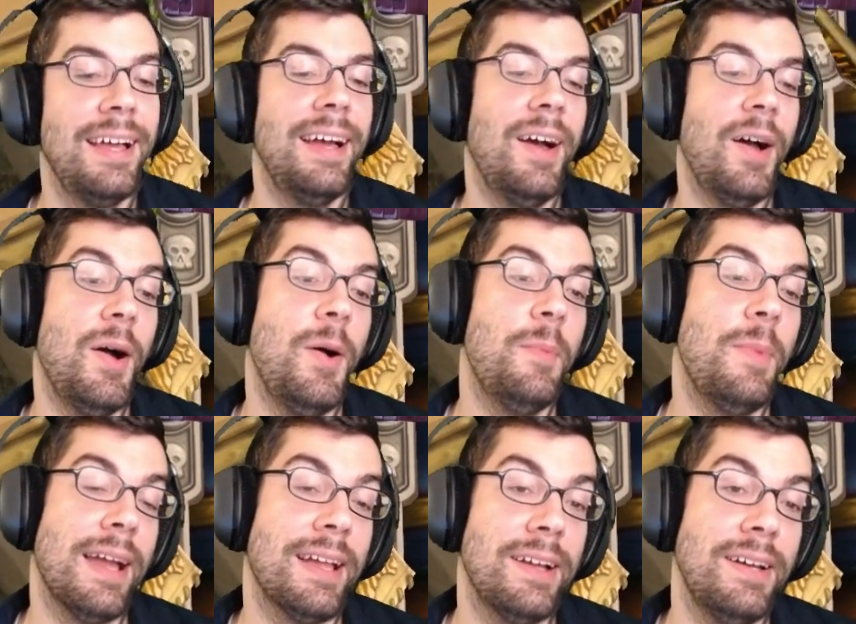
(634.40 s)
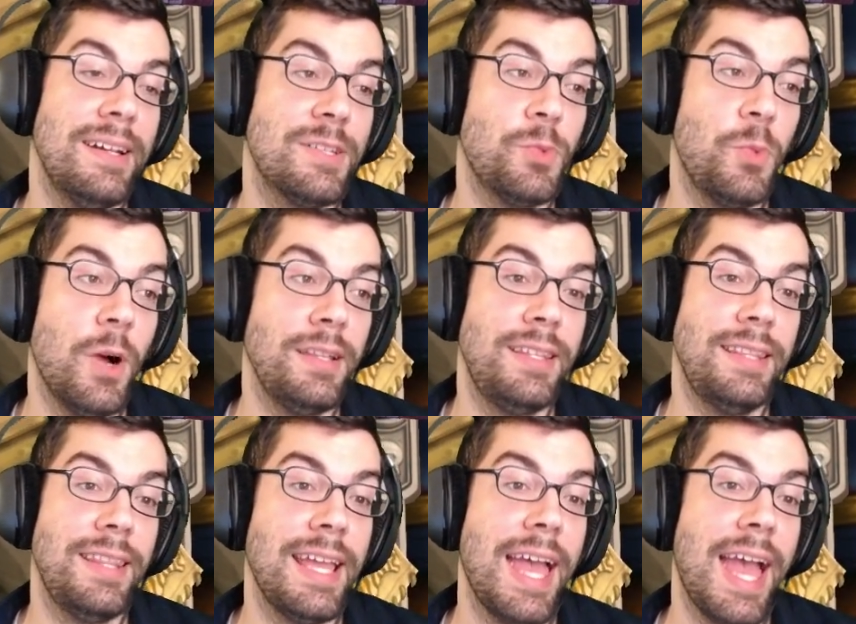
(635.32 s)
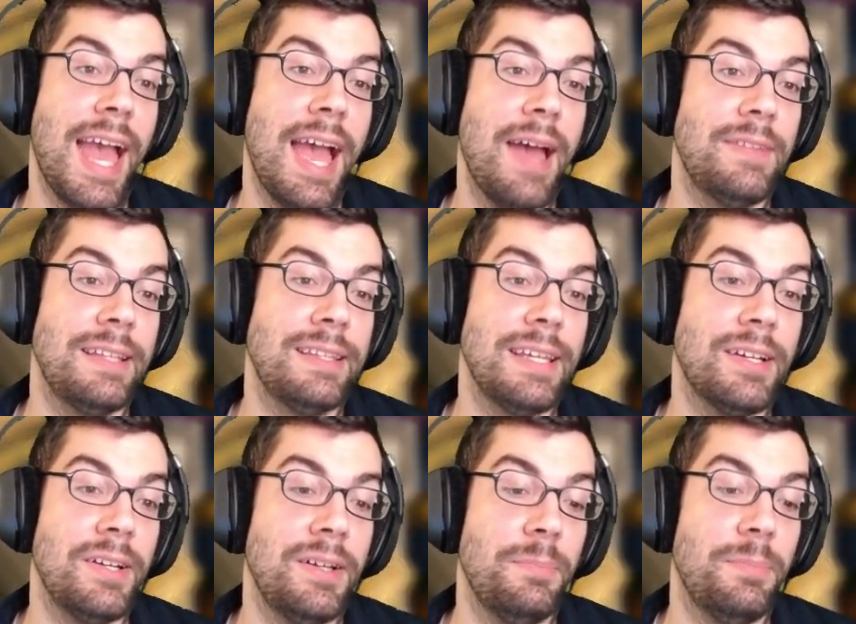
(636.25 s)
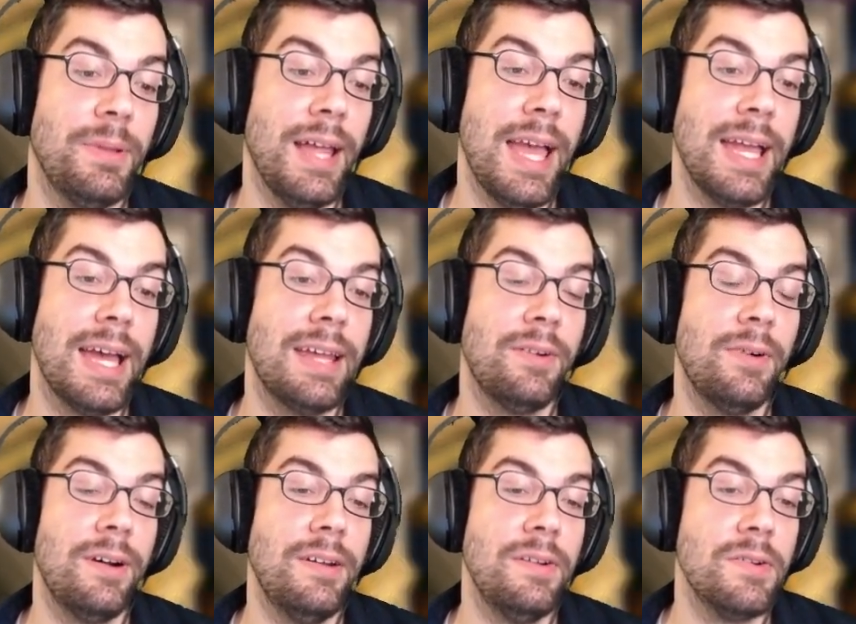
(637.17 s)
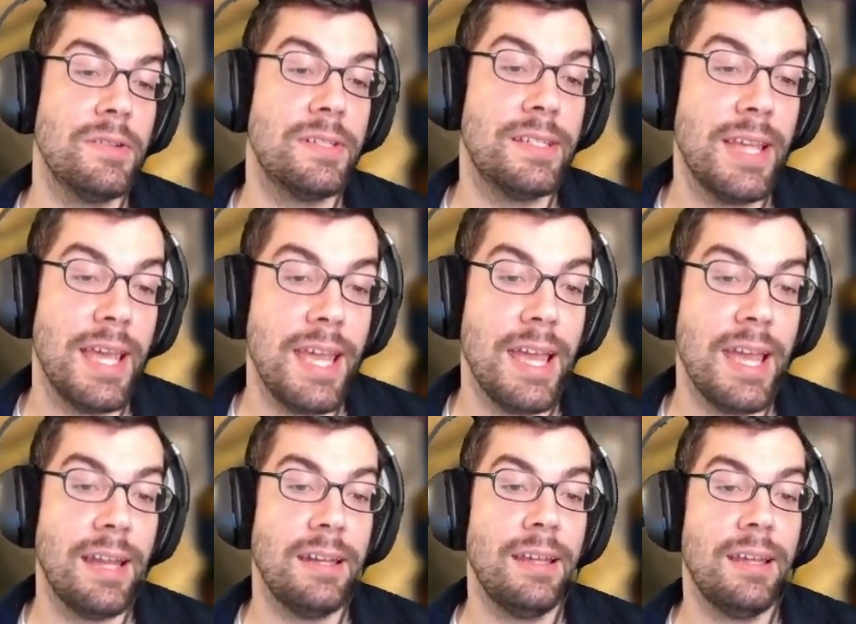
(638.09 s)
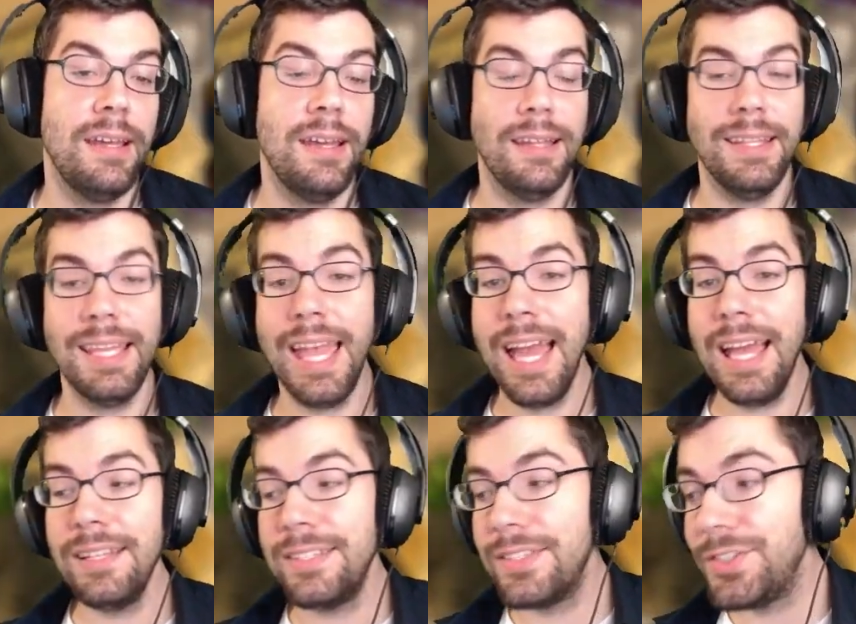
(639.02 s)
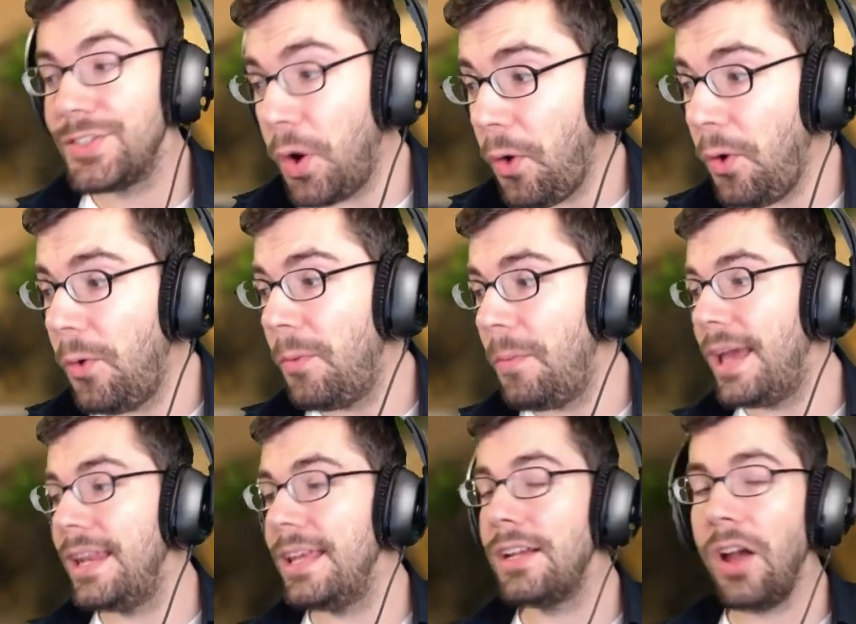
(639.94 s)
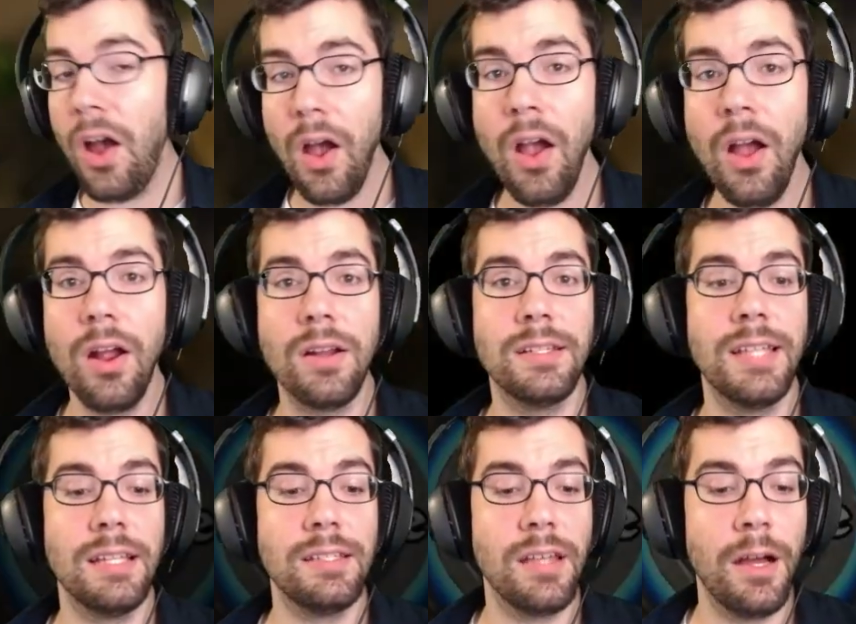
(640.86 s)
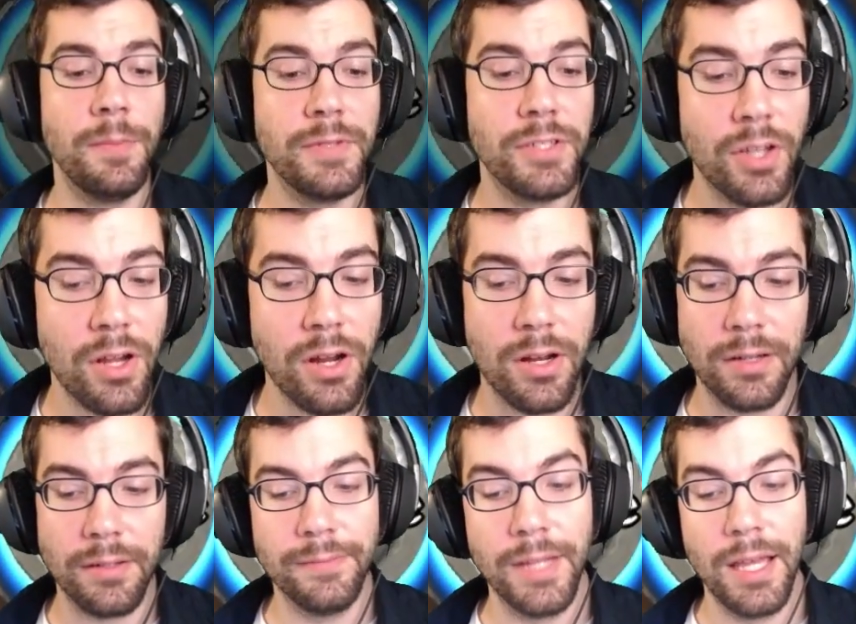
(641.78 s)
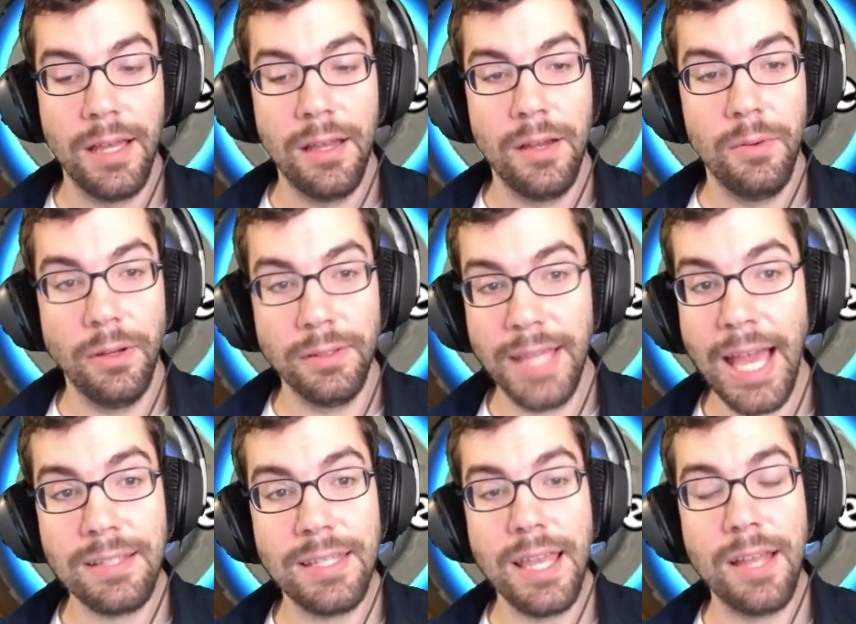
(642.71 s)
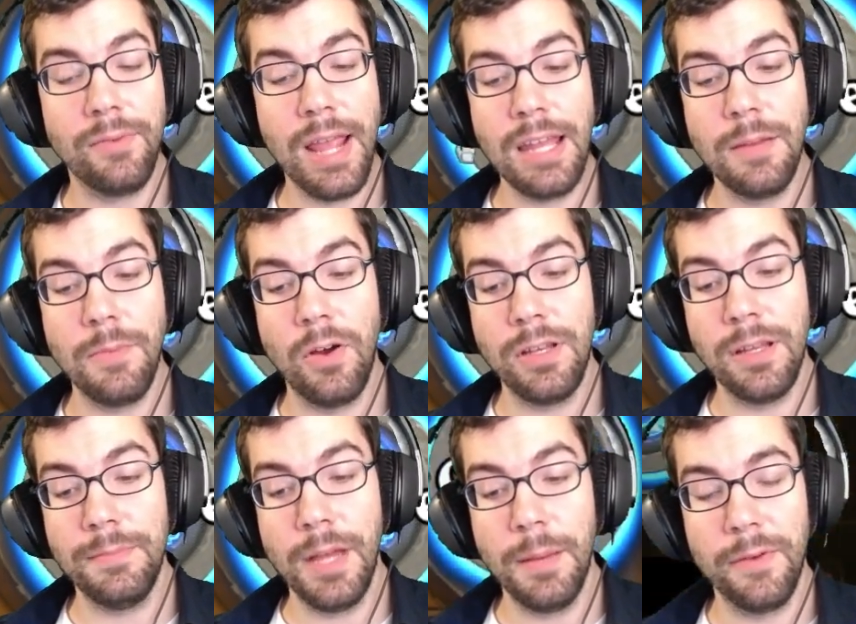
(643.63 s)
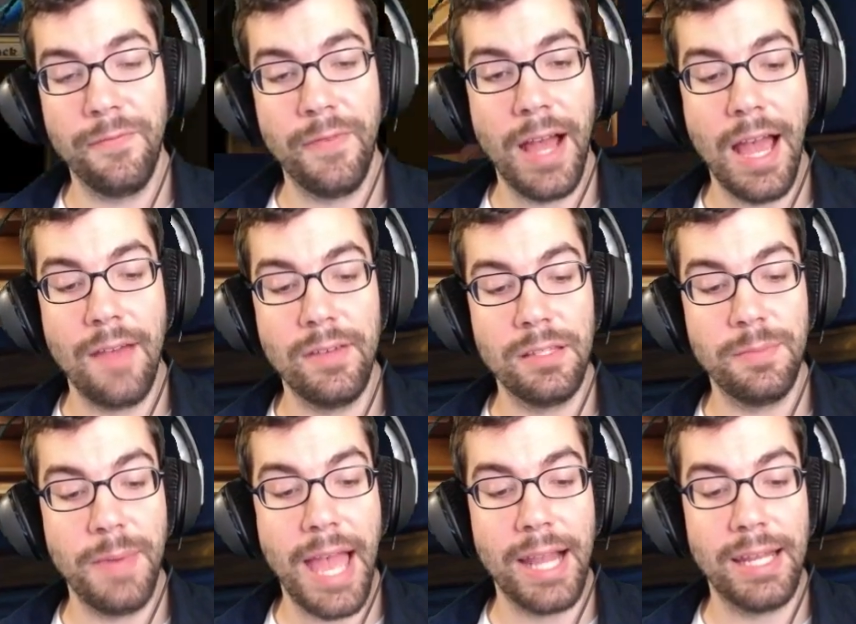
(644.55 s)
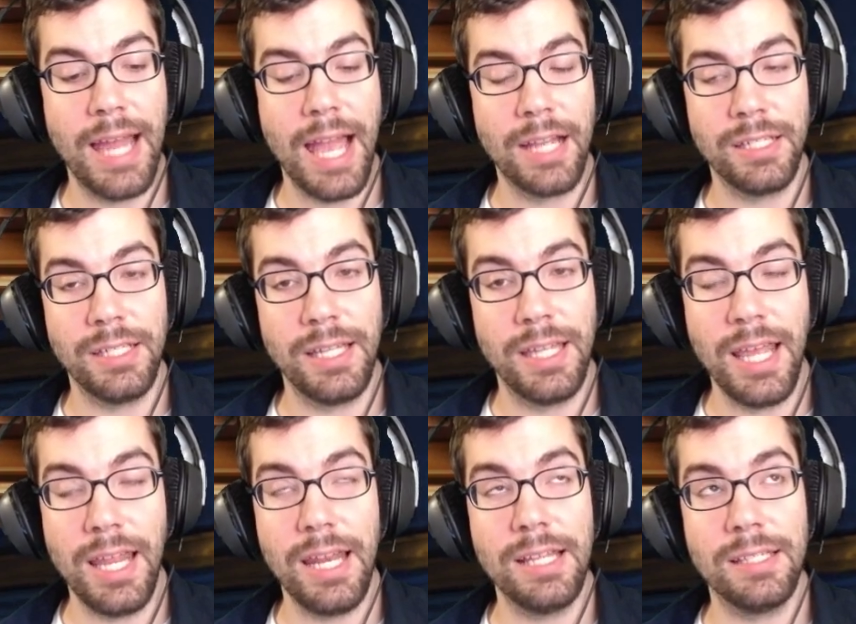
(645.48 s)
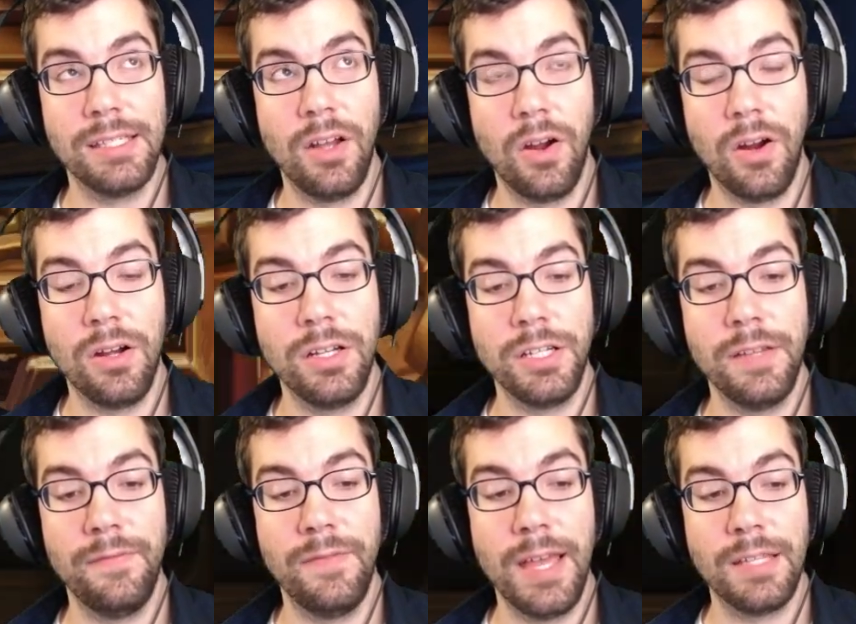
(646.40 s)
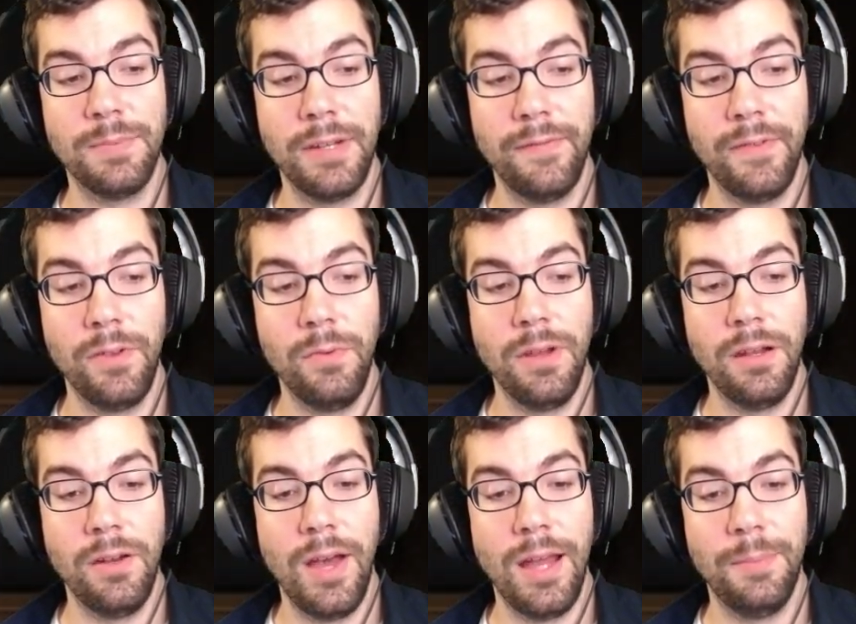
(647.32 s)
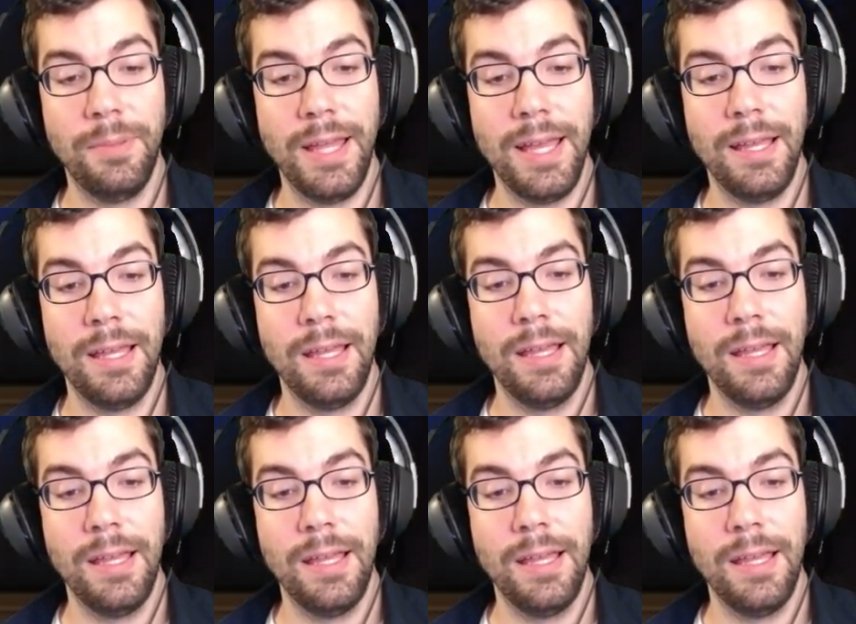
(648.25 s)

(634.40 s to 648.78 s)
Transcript: oh my goodness. What did they have that they couldn't play? I don't understand. They had so many cards. That's absurd. Well, that's it. Randomonium number five. It's back in action. It is an RNG fest, but if you want to know how to play it,